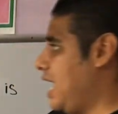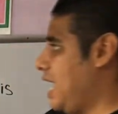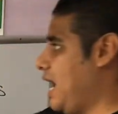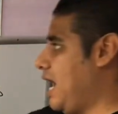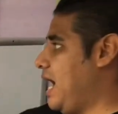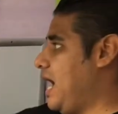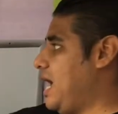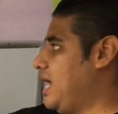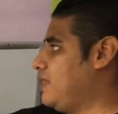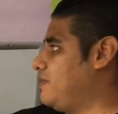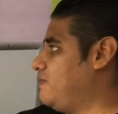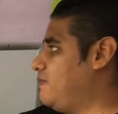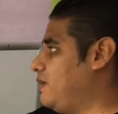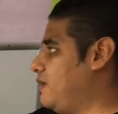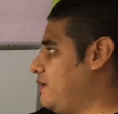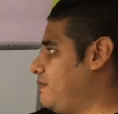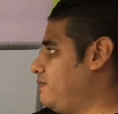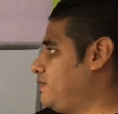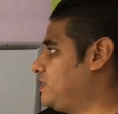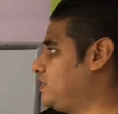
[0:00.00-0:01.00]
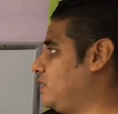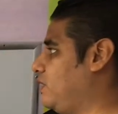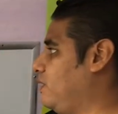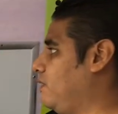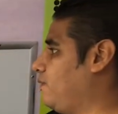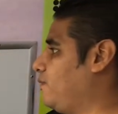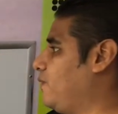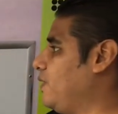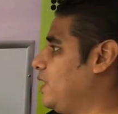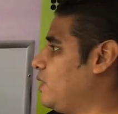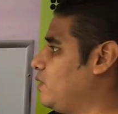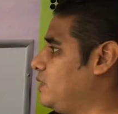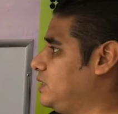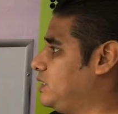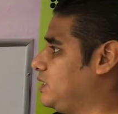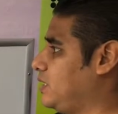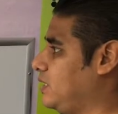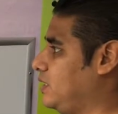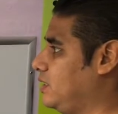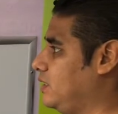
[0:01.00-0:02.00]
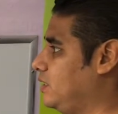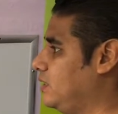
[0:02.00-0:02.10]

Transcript: adverbs of frequency.